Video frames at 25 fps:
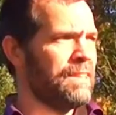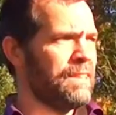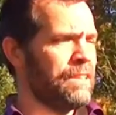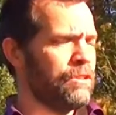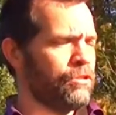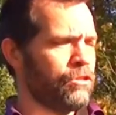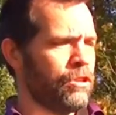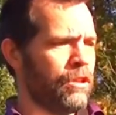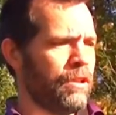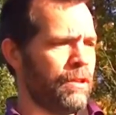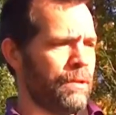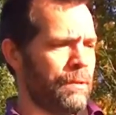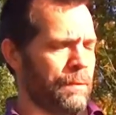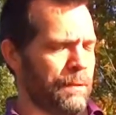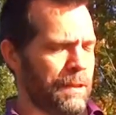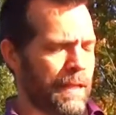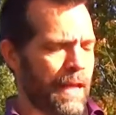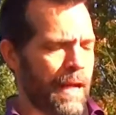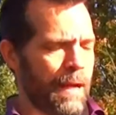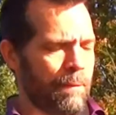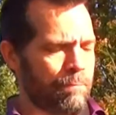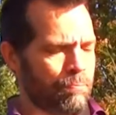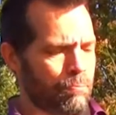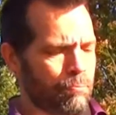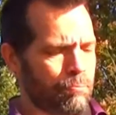So
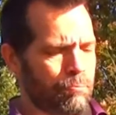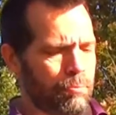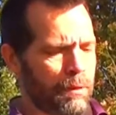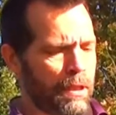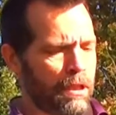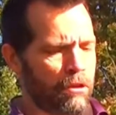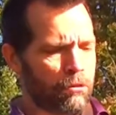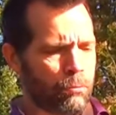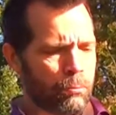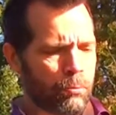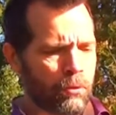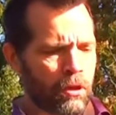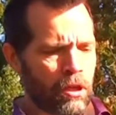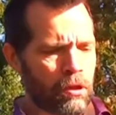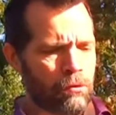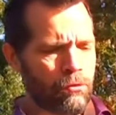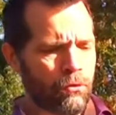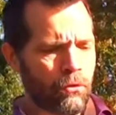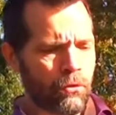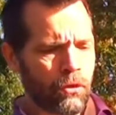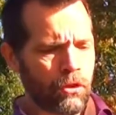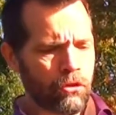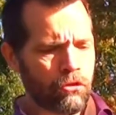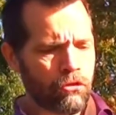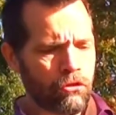yeah, please pray
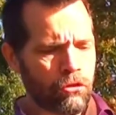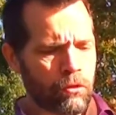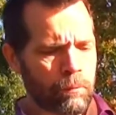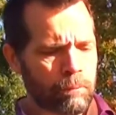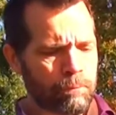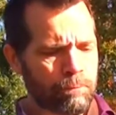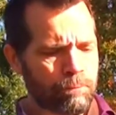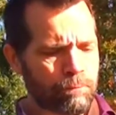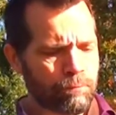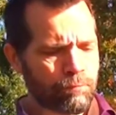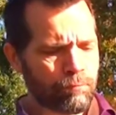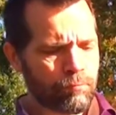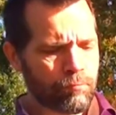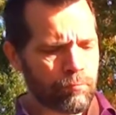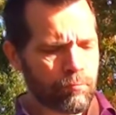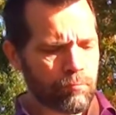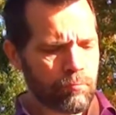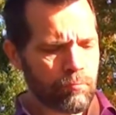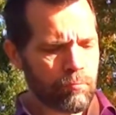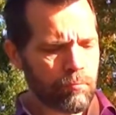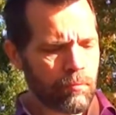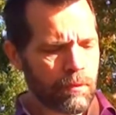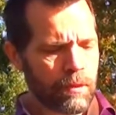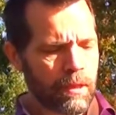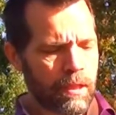for us.
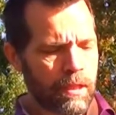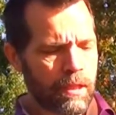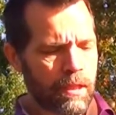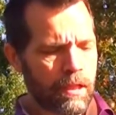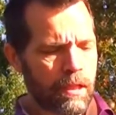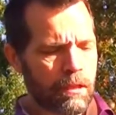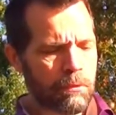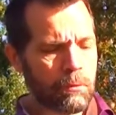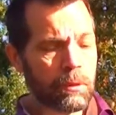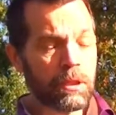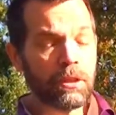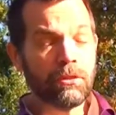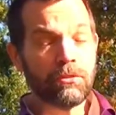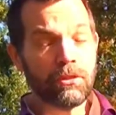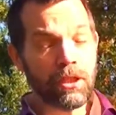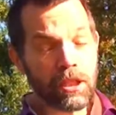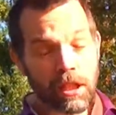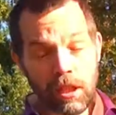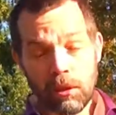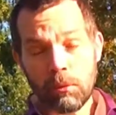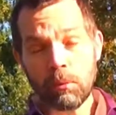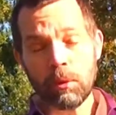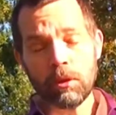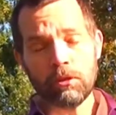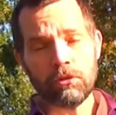We
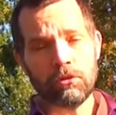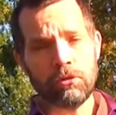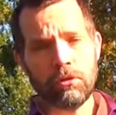really want